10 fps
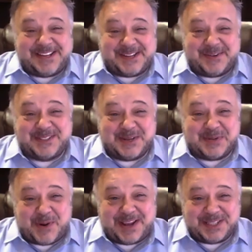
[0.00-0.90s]
difference in
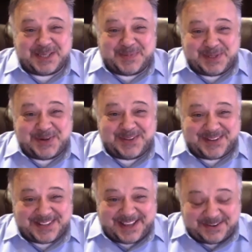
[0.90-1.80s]
price between the
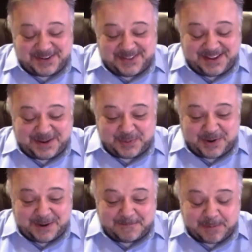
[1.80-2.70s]
cloud and the
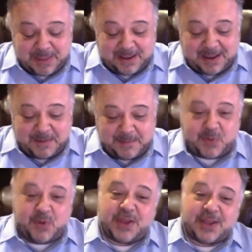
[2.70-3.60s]
on-prem.
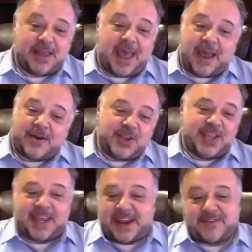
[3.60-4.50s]
But with the cloud, you
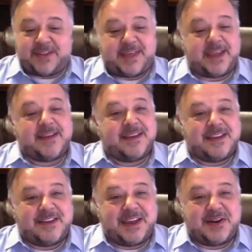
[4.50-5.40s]
get everything.
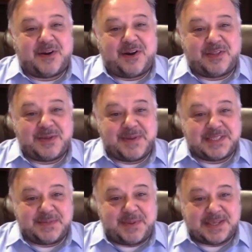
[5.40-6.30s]
You get all the bits
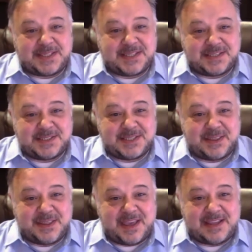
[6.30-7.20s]
and pieces
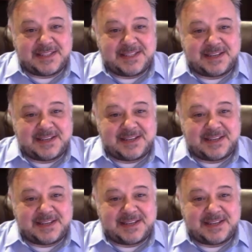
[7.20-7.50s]
that